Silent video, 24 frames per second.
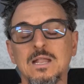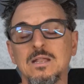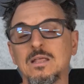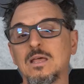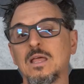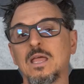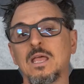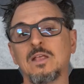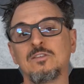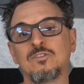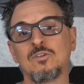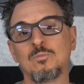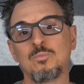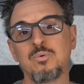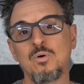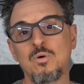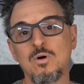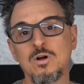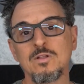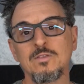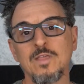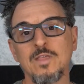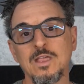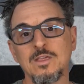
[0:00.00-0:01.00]
it's
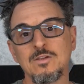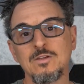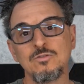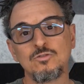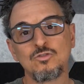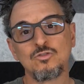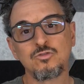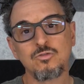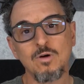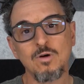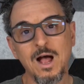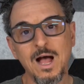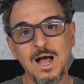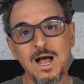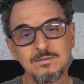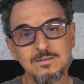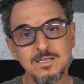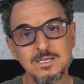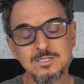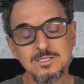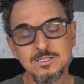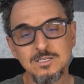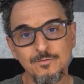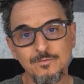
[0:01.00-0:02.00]
important that you try
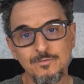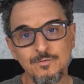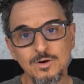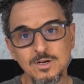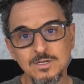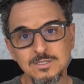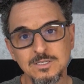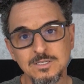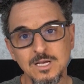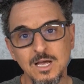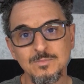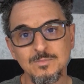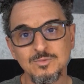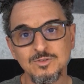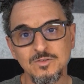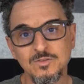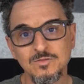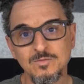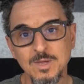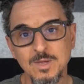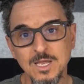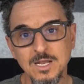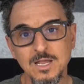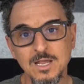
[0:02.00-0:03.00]
different types of
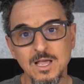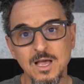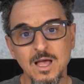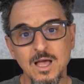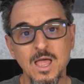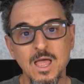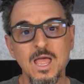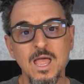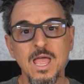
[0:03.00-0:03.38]
media